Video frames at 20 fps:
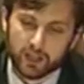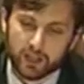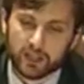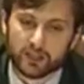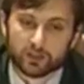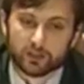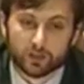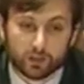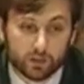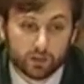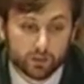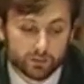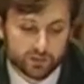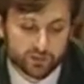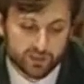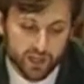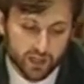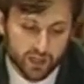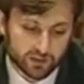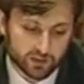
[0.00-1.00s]
in
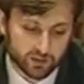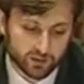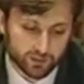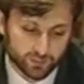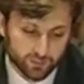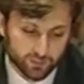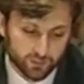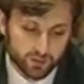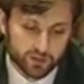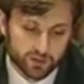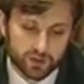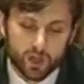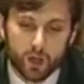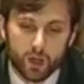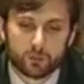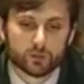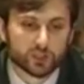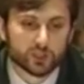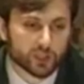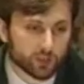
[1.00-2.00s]
terms that confer
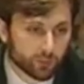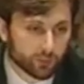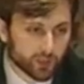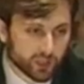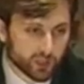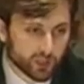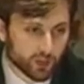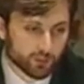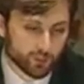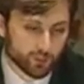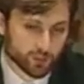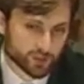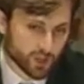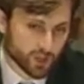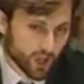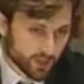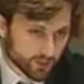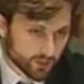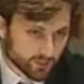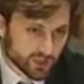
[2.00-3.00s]
some degree of
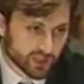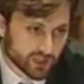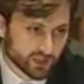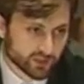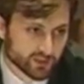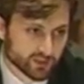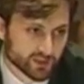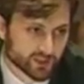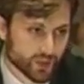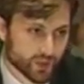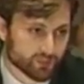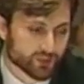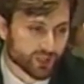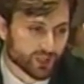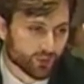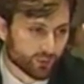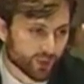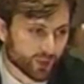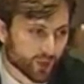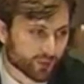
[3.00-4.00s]
autonomy, some
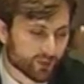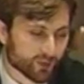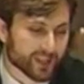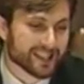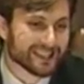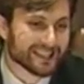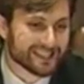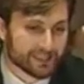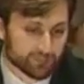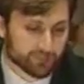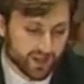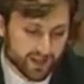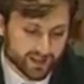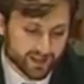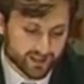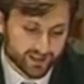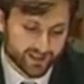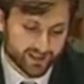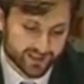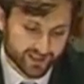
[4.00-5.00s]
degree of
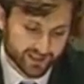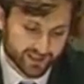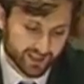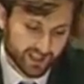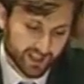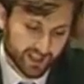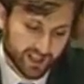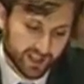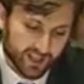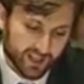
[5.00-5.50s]
independence